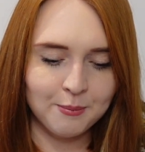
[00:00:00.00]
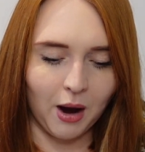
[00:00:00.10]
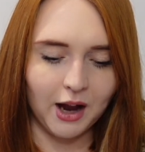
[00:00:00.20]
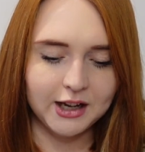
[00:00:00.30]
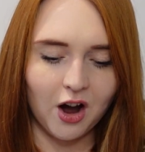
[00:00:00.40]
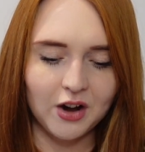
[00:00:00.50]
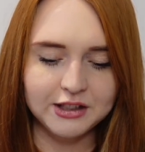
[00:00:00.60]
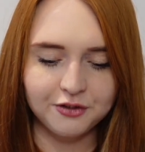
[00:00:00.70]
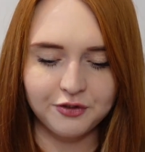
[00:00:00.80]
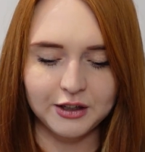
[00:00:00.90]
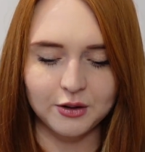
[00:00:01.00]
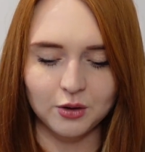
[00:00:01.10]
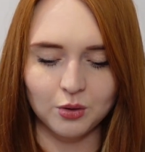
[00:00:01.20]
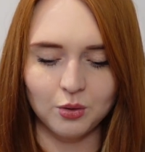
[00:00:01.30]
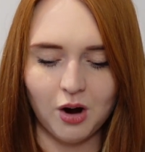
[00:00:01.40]
but I kind of
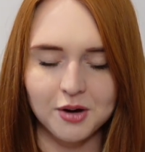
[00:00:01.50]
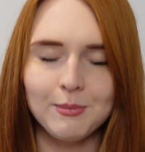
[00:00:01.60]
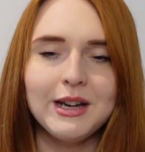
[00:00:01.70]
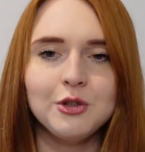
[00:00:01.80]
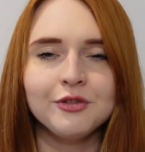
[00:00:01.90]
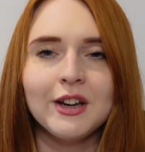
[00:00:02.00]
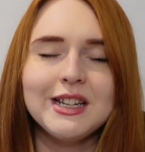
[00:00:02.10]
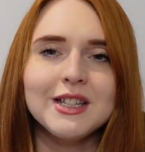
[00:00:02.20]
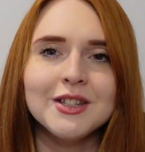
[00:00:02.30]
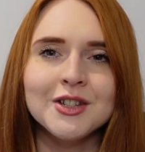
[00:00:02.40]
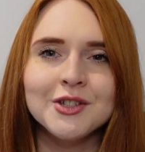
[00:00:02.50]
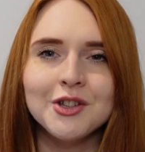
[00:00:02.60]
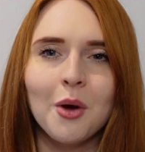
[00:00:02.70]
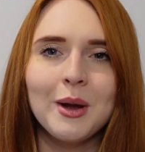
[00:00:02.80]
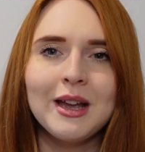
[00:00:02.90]
feel unmotivated to
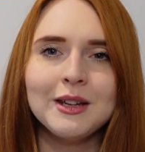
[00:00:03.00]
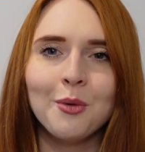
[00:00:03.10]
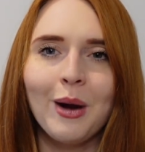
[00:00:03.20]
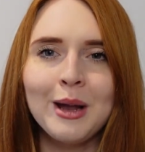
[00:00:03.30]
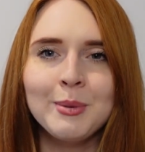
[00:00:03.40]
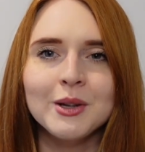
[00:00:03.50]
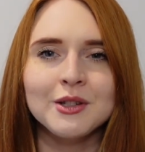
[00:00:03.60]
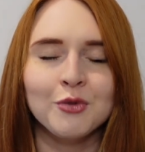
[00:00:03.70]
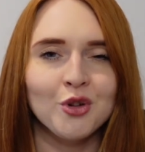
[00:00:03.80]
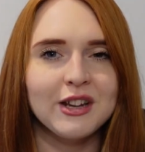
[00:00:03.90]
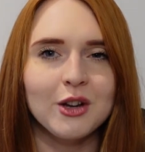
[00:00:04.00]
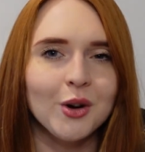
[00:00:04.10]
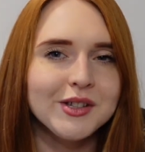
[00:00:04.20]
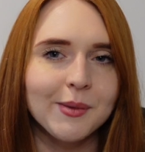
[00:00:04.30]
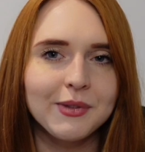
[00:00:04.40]
sew it in a way because I've already
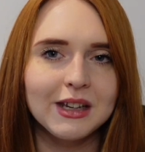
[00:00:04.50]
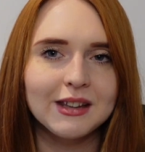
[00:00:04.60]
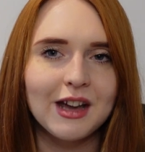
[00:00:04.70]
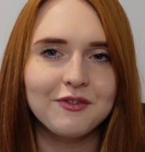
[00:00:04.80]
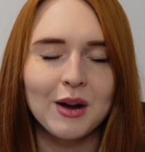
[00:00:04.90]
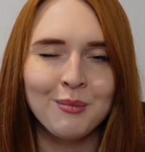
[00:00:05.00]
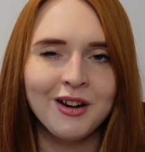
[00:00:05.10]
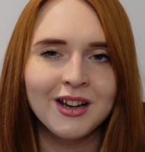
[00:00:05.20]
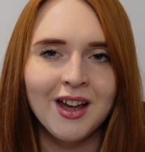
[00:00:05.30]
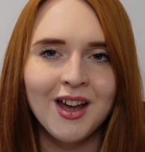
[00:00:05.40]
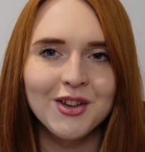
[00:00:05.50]
got something in that fabric.